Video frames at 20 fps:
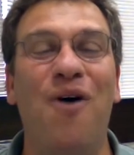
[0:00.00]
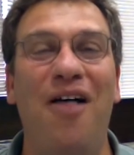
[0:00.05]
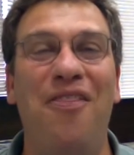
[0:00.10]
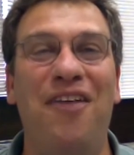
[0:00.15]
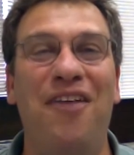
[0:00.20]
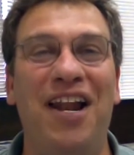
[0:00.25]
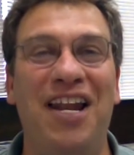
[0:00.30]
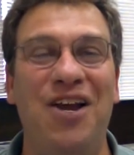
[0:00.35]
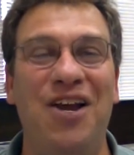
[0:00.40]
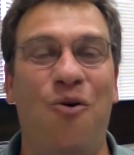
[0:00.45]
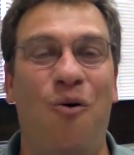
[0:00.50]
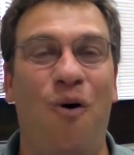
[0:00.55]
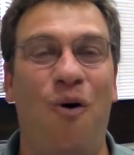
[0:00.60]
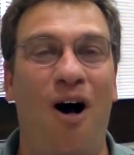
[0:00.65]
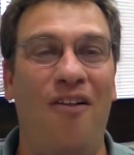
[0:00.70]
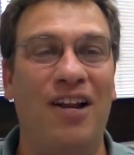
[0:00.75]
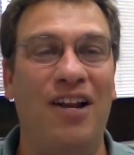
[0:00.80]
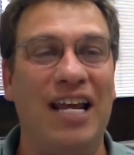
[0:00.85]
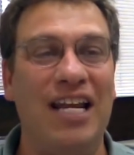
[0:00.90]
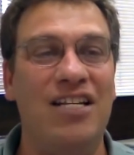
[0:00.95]
Wealth and
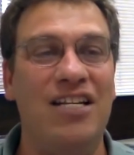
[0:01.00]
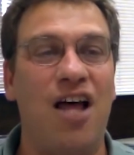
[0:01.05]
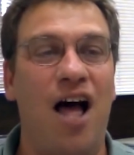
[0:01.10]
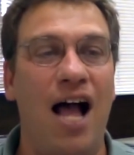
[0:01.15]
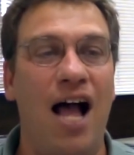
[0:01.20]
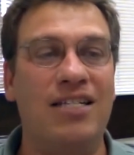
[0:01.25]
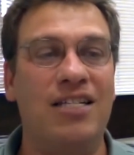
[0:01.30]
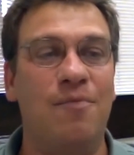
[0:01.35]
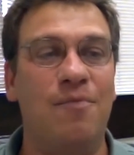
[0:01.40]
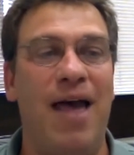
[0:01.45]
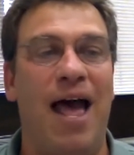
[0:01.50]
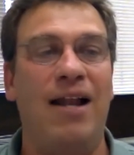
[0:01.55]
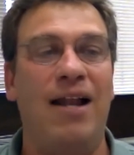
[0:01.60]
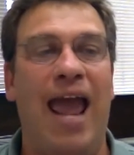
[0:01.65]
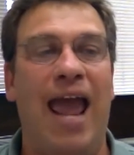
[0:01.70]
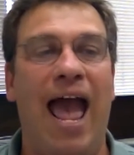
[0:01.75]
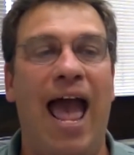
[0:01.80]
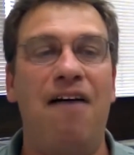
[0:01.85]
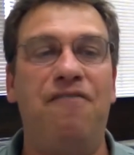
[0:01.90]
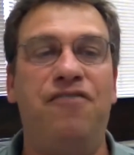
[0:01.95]
Equality. It talks about
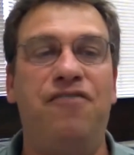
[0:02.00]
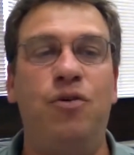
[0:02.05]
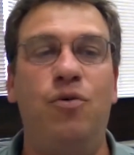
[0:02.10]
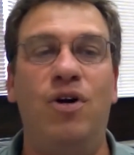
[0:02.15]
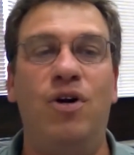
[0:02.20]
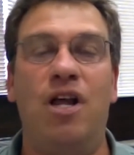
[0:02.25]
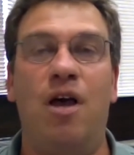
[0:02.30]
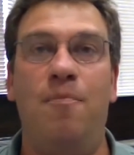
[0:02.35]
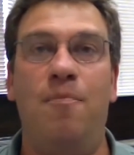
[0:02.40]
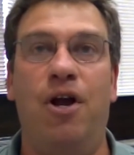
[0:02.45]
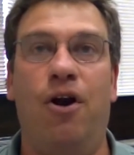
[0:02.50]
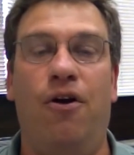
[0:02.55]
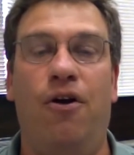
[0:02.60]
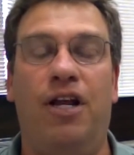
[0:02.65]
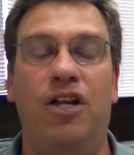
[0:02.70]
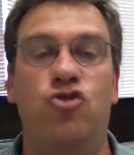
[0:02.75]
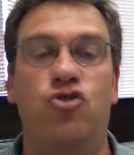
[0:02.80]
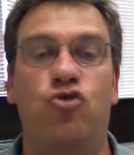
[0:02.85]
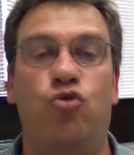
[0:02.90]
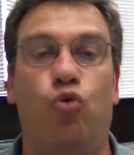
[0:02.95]
affluent
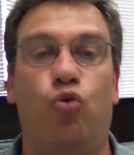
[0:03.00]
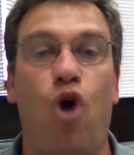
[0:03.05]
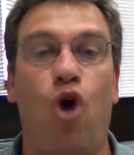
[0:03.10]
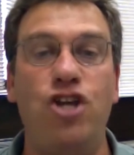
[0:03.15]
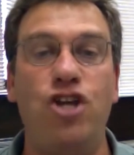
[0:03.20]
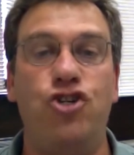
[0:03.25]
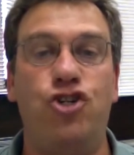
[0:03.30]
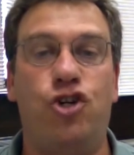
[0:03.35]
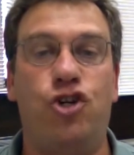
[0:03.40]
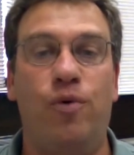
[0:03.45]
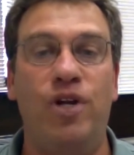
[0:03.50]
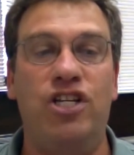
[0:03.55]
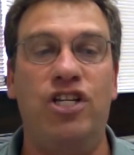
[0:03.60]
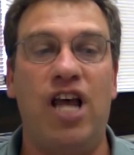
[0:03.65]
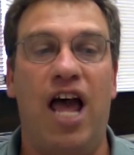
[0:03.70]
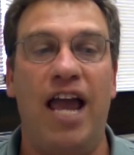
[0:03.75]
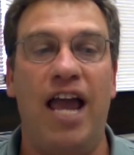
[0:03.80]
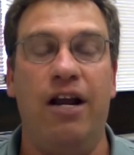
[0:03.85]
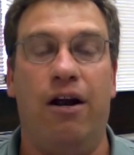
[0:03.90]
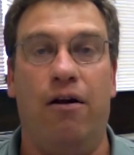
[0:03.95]
Americans rush to
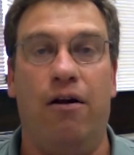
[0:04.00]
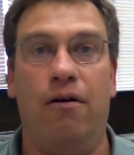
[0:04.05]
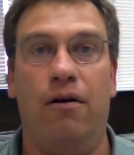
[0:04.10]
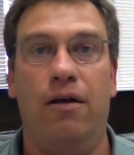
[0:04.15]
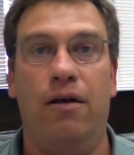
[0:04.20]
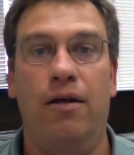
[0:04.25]
retire